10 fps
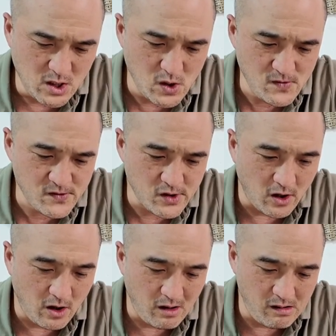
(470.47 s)

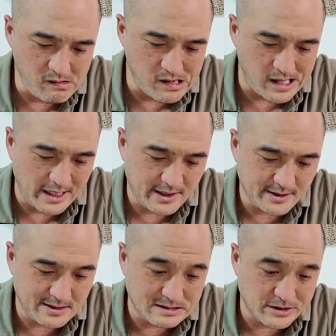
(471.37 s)
overall,
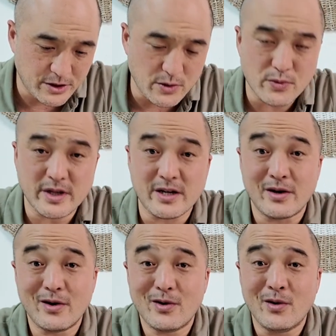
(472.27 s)
I don't really
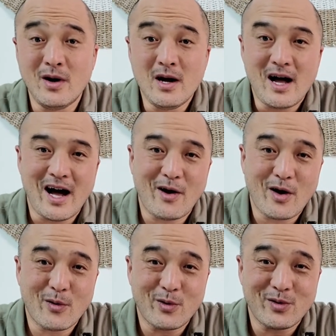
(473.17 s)
know how
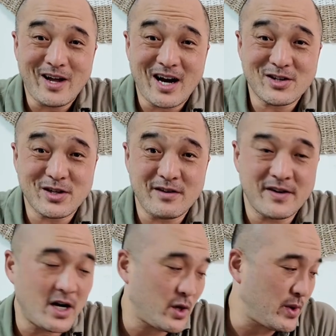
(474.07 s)
I would actually
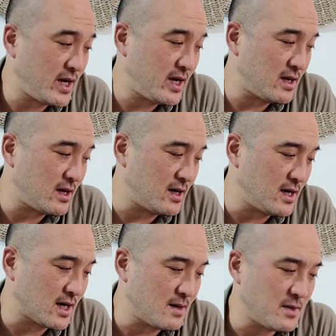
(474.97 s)
evaluate
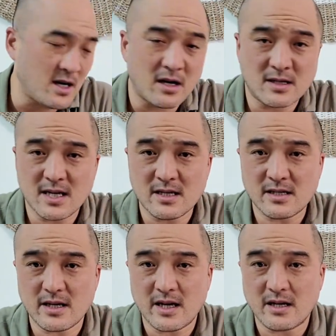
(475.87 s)
Kembang
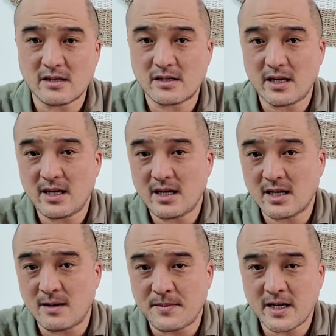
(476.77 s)
Kertas as a
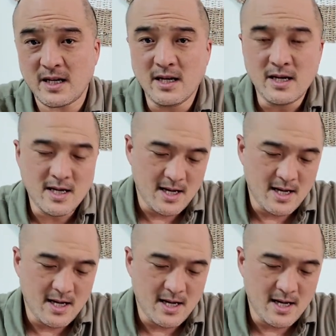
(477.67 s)
company.